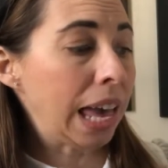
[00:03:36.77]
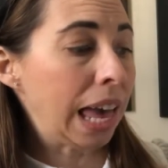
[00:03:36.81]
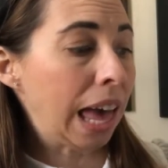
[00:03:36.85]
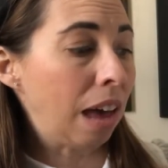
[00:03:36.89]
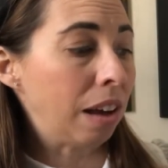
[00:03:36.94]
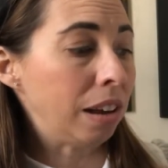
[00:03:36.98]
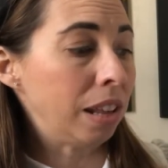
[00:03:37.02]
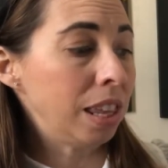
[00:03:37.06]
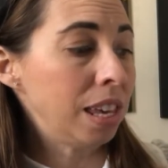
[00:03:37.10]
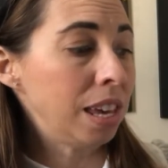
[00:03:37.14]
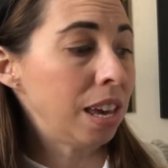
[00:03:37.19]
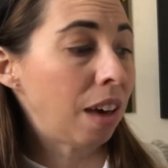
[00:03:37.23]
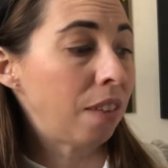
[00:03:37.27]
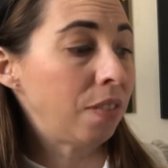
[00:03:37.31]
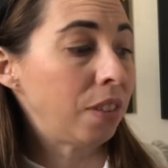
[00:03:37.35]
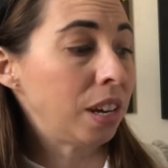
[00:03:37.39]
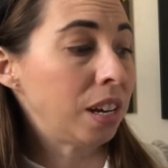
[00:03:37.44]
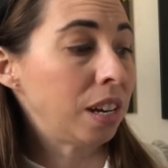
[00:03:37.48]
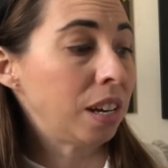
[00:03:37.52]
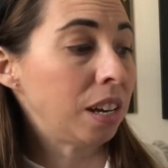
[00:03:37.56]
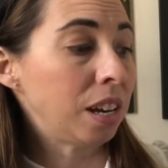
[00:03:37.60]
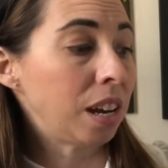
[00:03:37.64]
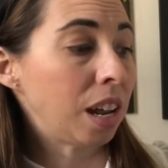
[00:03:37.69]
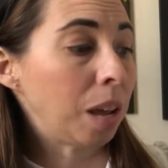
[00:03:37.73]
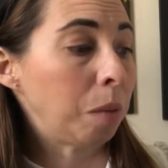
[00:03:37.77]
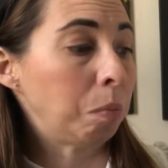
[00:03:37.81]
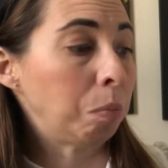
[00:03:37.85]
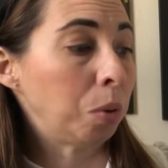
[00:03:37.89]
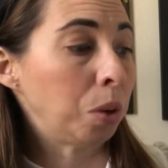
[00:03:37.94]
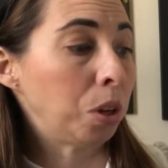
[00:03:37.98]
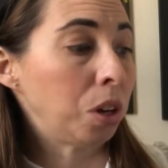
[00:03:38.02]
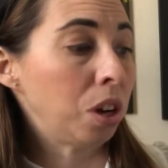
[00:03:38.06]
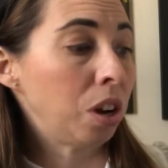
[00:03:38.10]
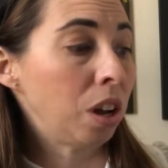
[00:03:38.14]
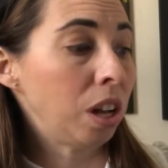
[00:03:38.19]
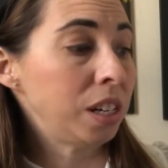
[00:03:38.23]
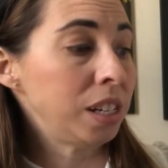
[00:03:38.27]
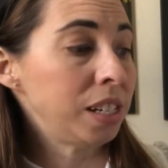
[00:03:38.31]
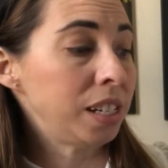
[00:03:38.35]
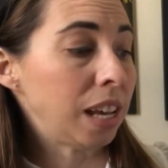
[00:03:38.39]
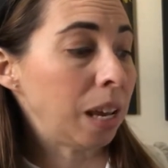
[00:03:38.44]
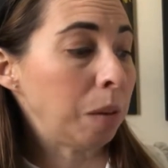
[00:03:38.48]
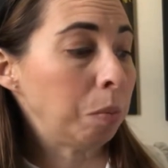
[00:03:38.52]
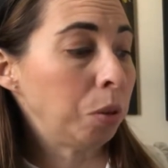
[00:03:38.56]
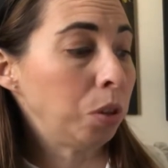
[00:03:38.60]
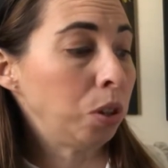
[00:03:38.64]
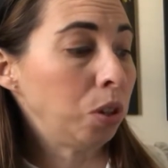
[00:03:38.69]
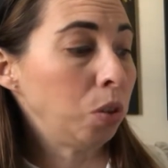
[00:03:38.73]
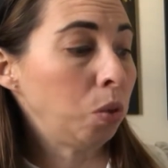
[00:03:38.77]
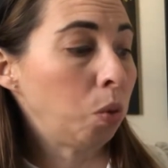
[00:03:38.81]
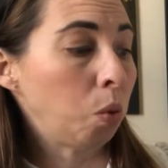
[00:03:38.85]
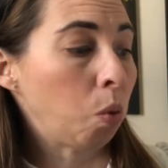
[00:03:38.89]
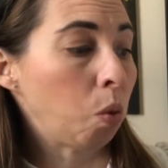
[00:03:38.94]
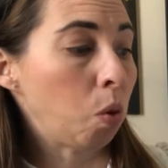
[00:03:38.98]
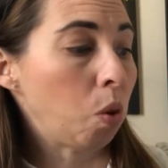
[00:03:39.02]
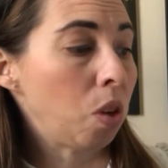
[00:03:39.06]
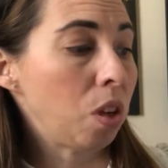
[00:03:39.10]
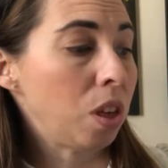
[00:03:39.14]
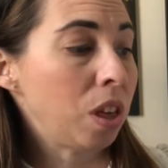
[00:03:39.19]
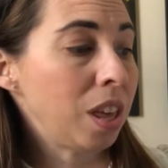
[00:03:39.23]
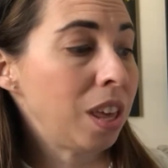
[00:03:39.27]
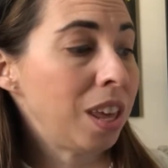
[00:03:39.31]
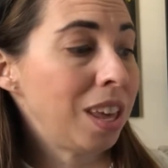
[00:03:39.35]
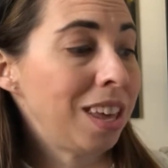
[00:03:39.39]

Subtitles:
out of the oven and put it on a table to cool.